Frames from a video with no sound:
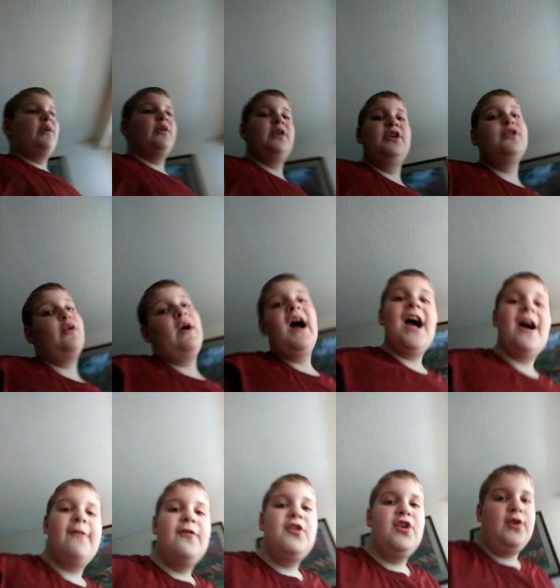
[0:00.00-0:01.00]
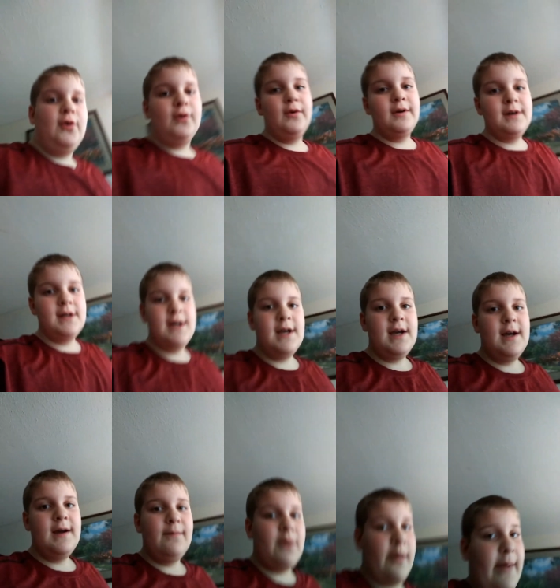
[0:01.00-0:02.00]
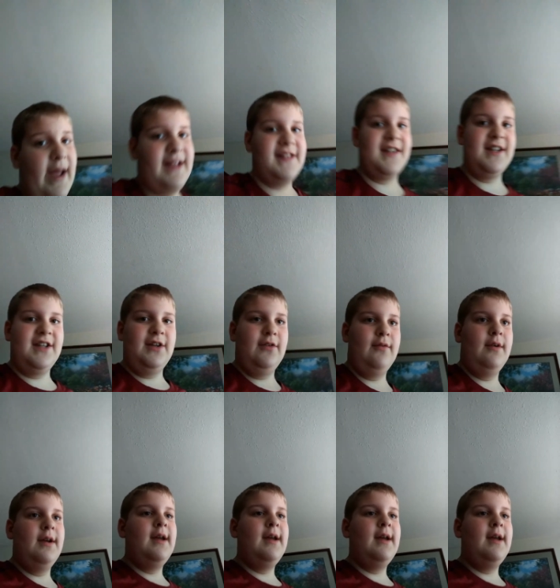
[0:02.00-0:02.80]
You don't have to, but I'm asking you.